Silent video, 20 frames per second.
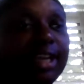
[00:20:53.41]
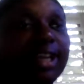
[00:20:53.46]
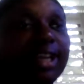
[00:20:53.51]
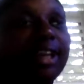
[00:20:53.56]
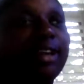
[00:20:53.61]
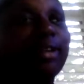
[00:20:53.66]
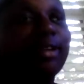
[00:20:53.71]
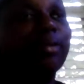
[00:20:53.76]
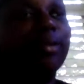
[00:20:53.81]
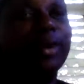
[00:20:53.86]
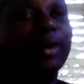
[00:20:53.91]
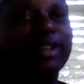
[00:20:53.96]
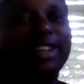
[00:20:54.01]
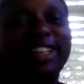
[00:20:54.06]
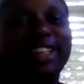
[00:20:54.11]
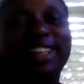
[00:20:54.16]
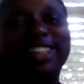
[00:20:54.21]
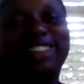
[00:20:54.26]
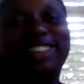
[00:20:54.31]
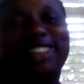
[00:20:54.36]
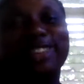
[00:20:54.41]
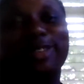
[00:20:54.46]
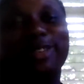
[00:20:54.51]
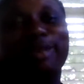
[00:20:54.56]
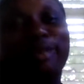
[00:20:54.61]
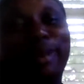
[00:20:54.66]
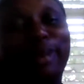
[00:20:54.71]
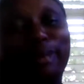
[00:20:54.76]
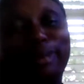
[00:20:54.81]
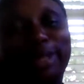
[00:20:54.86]
And the one thing that she
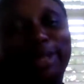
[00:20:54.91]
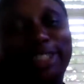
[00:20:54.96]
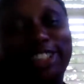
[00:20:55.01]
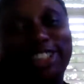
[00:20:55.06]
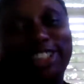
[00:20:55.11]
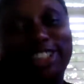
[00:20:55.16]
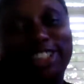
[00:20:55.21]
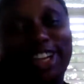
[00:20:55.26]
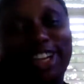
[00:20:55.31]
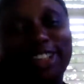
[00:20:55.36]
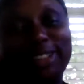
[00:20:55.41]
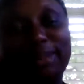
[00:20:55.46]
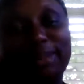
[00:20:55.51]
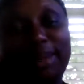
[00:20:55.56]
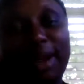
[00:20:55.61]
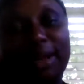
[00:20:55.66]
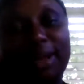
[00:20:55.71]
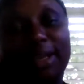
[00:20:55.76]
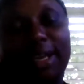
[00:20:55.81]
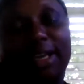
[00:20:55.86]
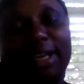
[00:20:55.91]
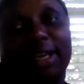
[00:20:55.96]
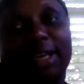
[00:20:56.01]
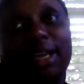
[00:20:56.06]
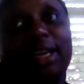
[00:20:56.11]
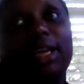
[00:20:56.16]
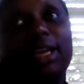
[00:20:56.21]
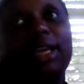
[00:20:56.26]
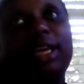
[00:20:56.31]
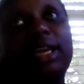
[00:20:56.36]
remembered and she talked about, like,
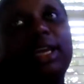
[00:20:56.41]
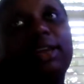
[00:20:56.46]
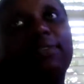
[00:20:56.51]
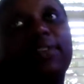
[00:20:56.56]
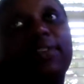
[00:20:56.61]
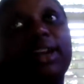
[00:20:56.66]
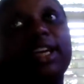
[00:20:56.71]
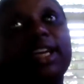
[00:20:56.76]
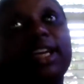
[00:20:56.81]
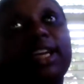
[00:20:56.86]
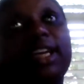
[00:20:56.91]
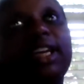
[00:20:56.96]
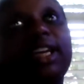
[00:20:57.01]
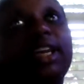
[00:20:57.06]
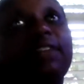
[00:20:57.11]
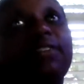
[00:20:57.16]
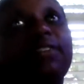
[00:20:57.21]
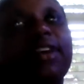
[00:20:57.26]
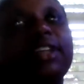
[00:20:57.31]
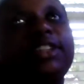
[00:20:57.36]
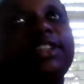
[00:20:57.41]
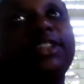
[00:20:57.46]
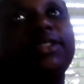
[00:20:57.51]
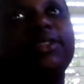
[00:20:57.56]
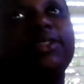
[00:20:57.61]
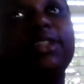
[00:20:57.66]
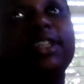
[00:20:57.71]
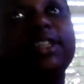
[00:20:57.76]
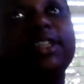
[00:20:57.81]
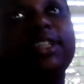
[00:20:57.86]
if I do this,